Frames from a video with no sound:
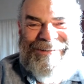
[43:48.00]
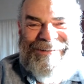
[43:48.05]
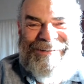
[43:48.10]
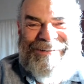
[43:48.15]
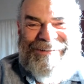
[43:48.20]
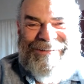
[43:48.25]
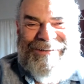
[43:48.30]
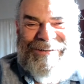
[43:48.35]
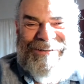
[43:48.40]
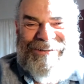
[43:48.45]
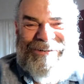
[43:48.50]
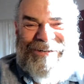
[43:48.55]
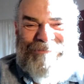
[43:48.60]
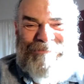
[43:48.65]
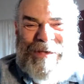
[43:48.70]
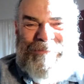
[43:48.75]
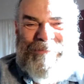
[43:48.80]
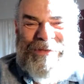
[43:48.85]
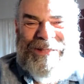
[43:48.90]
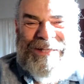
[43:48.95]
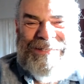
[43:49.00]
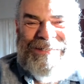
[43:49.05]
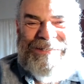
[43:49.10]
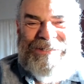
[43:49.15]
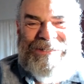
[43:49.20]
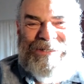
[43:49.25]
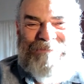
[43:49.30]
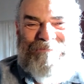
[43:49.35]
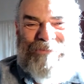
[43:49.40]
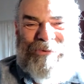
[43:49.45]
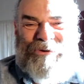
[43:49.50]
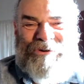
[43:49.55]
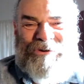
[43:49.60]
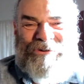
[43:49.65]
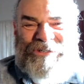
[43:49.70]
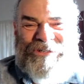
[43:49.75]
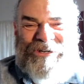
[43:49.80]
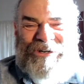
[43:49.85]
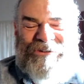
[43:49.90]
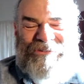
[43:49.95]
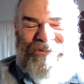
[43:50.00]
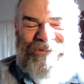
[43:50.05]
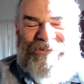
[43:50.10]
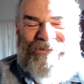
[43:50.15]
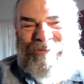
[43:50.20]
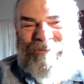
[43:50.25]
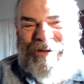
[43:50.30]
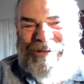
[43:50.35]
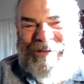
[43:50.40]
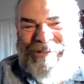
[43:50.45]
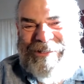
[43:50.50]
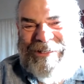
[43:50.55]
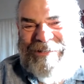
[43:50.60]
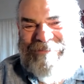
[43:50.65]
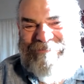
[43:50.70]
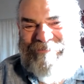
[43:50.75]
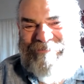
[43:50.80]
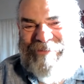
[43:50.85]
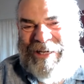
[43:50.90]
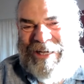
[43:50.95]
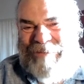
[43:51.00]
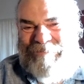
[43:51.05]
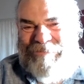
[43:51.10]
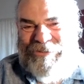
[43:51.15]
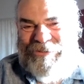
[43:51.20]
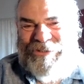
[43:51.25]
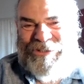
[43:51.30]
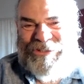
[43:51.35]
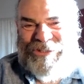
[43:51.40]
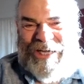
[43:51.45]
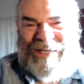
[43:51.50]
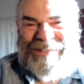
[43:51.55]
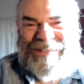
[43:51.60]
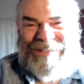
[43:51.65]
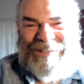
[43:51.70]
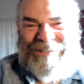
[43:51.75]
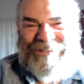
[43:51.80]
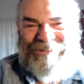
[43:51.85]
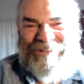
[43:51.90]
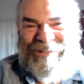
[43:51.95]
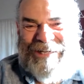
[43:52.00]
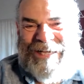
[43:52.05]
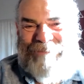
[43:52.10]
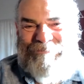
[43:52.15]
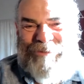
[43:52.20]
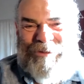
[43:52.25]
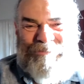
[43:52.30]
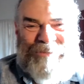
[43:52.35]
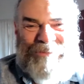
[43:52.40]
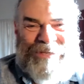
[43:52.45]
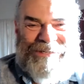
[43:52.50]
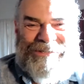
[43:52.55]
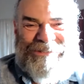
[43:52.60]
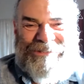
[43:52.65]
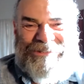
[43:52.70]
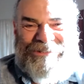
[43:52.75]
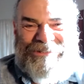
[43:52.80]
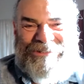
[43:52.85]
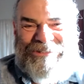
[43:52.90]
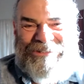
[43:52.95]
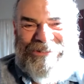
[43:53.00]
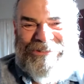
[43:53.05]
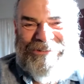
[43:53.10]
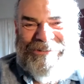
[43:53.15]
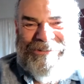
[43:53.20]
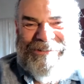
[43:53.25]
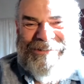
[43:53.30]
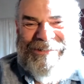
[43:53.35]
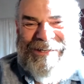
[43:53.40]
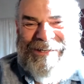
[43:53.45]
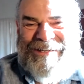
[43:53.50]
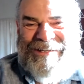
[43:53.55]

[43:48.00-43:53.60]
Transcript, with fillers: You know, a baby that's just born, you don't really want to give them a couple shots or a couple beers or,